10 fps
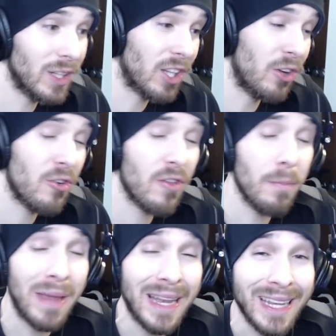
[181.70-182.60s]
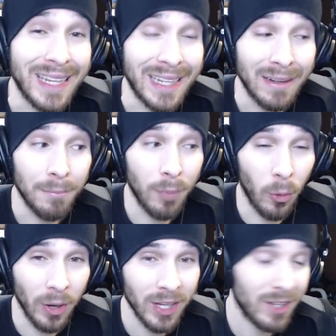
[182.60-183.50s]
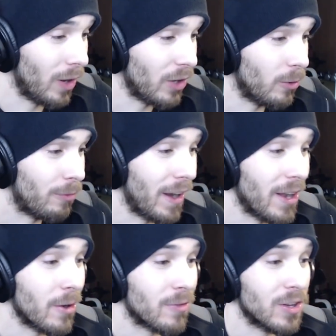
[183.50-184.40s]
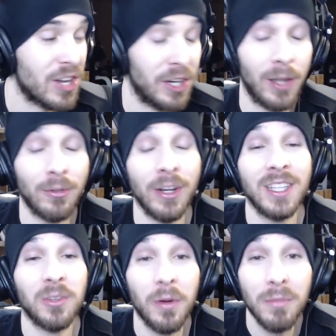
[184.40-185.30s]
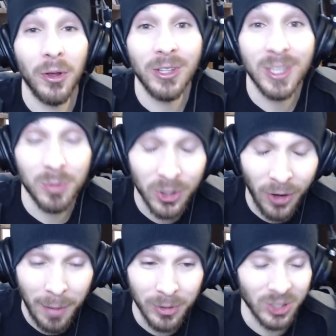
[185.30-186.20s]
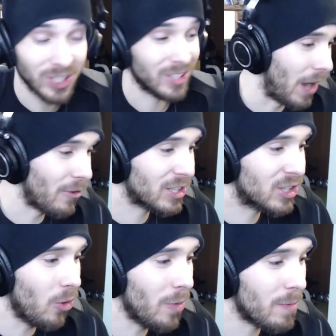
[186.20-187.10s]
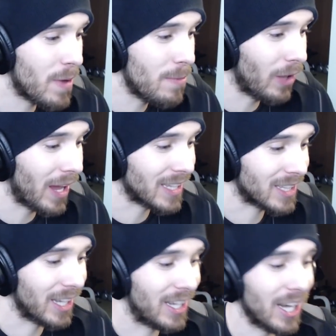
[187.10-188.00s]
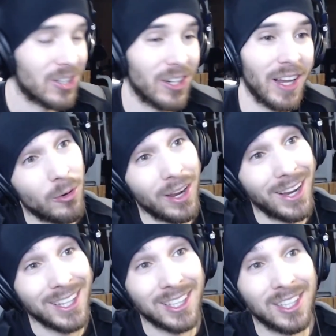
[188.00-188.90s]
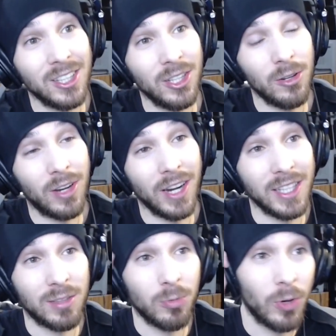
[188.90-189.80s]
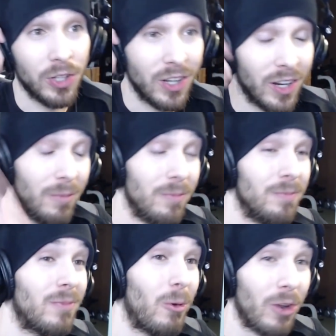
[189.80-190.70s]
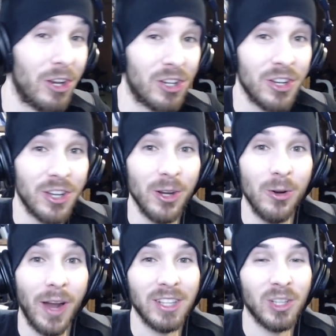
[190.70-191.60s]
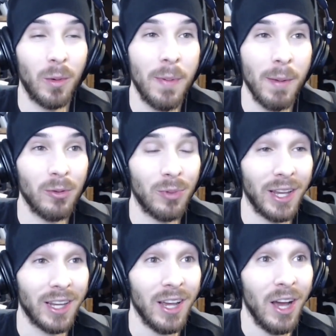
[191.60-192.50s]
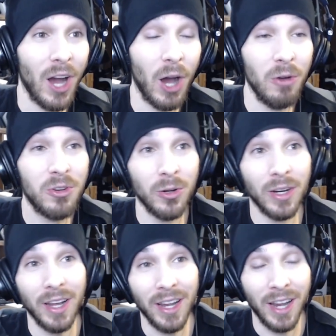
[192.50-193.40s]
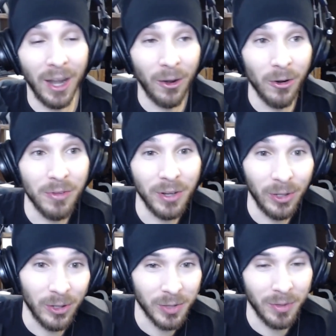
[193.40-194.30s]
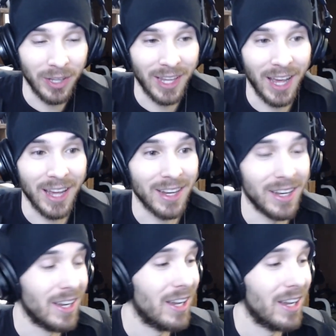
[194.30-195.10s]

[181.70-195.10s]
what's under the beanie? boy? Well, you'll find out if the channel ever hits 1 million subscribers. I've had so many people ask, like yesterday when I asked you guys what um what I should do, I had so many people like, oh, do a, a hair reveal or something like that.